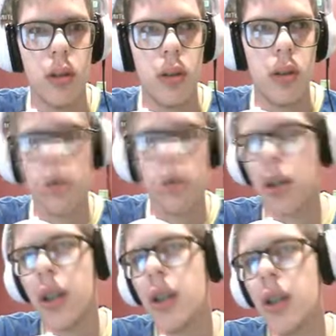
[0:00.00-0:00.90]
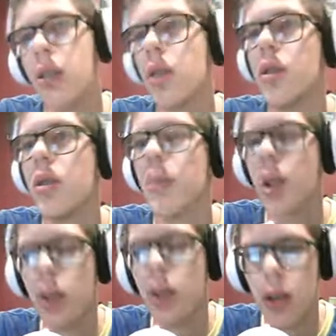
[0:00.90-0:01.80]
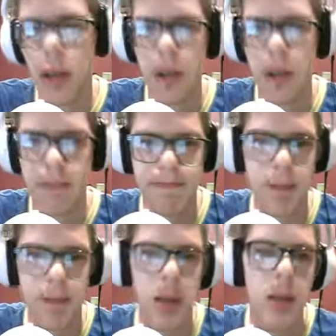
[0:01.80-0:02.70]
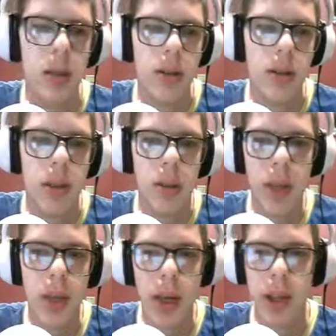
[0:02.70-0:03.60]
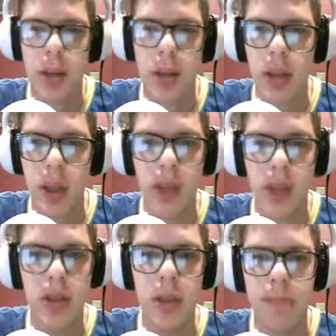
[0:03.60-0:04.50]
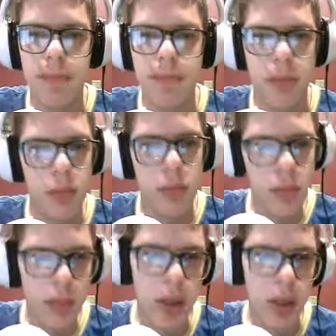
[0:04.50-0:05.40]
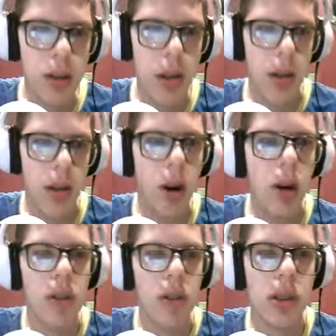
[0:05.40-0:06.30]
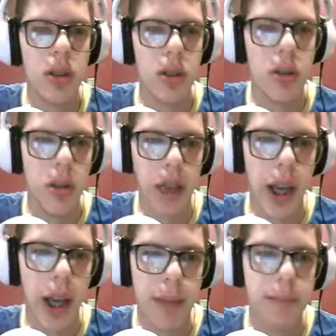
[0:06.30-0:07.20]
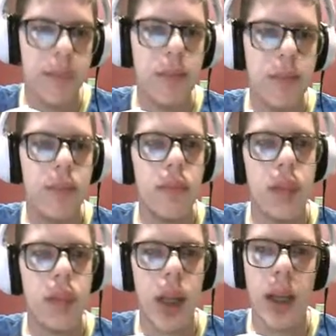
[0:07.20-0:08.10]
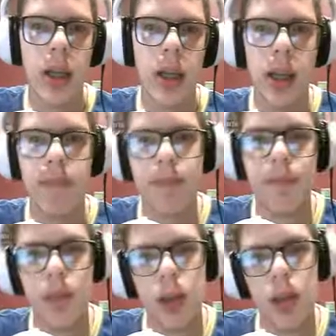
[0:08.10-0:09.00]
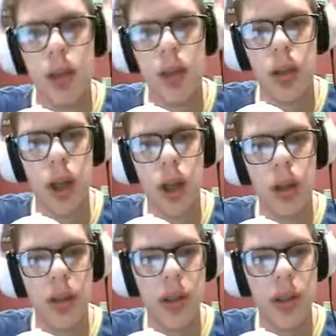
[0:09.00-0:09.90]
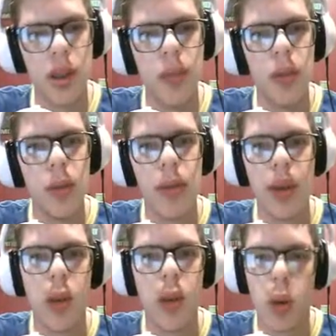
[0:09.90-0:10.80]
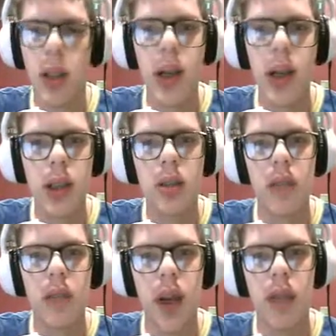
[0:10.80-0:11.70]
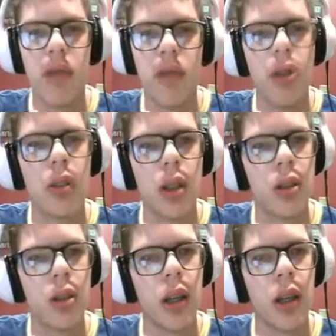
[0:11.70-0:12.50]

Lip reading: Sorry, I just heard something. But yeah, it gives you all of this you can look at, and I don't know, it just seems to be very organized by default, unlike